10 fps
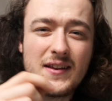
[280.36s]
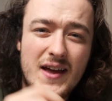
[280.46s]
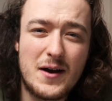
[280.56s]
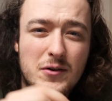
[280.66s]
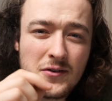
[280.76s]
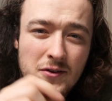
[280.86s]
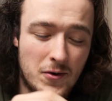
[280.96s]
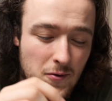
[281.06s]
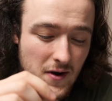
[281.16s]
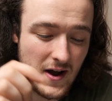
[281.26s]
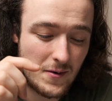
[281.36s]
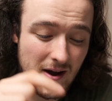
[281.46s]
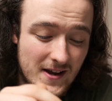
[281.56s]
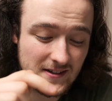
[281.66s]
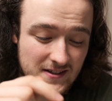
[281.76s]
Now you know how
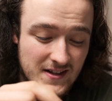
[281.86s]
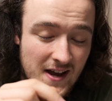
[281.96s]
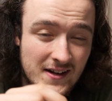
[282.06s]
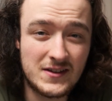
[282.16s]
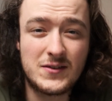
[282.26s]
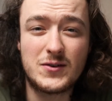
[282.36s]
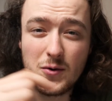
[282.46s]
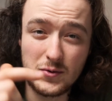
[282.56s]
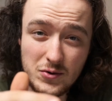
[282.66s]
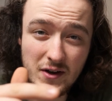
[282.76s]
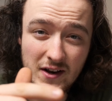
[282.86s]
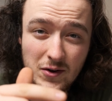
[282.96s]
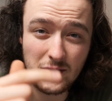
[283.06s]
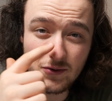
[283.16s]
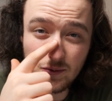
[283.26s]
I designed it so you can
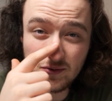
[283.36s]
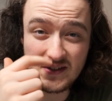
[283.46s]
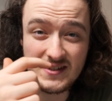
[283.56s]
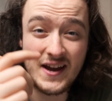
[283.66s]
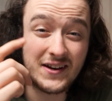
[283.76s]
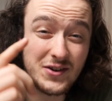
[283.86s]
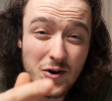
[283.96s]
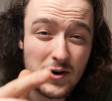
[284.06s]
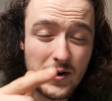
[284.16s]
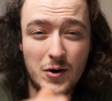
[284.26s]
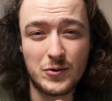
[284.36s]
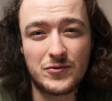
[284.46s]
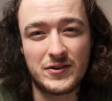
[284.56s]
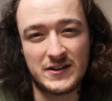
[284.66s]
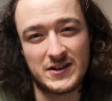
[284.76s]
also design your own
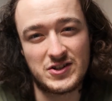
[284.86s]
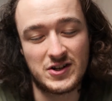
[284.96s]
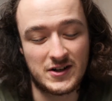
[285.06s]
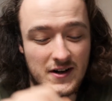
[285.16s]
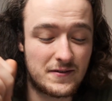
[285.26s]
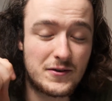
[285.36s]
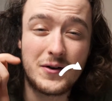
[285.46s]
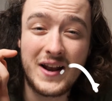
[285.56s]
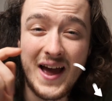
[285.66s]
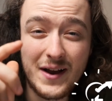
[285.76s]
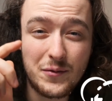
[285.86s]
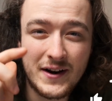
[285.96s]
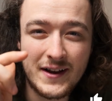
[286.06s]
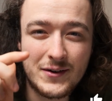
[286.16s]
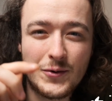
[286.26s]
furniture. If you like what
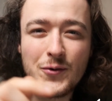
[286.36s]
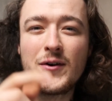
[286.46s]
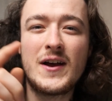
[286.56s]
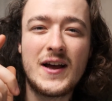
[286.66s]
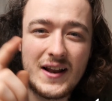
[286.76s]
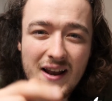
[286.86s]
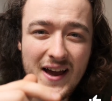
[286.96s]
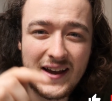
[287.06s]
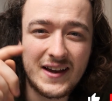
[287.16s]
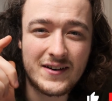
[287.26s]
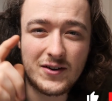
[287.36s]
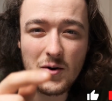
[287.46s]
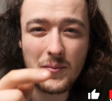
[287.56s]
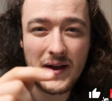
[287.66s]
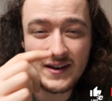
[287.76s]
I do, like and
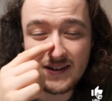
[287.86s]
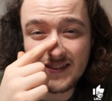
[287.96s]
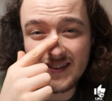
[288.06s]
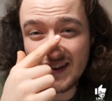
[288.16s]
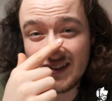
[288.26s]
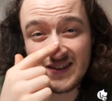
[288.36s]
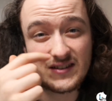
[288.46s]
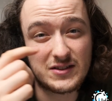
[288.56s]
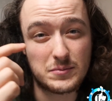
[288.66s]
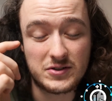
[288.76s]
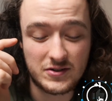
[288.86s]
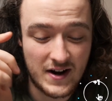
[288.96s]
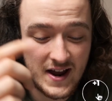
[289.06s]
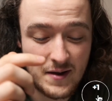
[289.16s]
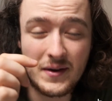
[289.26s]
comment and
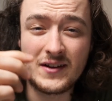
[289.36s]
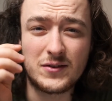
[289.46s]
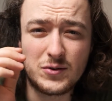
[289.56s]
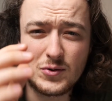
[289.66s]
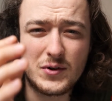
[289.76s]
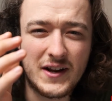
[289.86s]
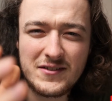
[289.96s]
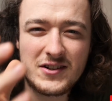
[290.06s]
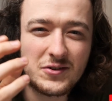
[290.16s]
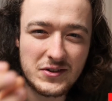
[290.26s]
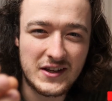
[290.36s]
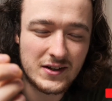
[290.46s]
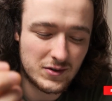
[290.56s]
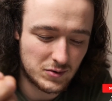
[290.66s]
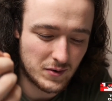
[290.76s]
subscribe and do whatever you
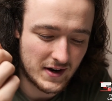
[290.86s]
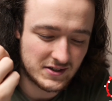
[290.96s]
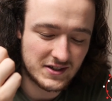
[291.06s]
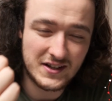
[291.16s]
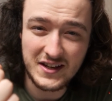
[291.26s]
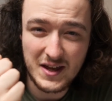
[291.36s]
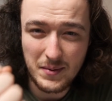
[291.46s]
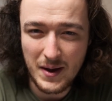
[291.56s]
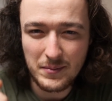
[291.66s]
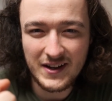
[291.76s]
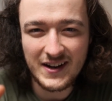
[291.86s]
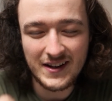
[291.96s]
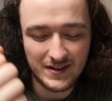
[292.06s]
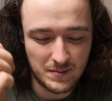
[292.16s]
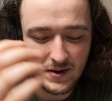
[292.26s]
need to actually keep
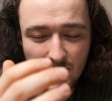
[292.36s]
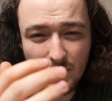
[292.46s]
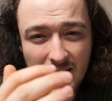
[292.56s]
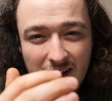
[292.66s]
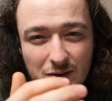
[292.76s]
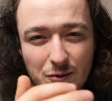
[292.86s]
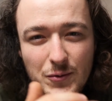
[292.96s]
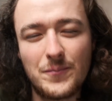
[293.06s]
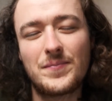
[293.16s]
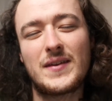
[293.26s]
updated about what I do.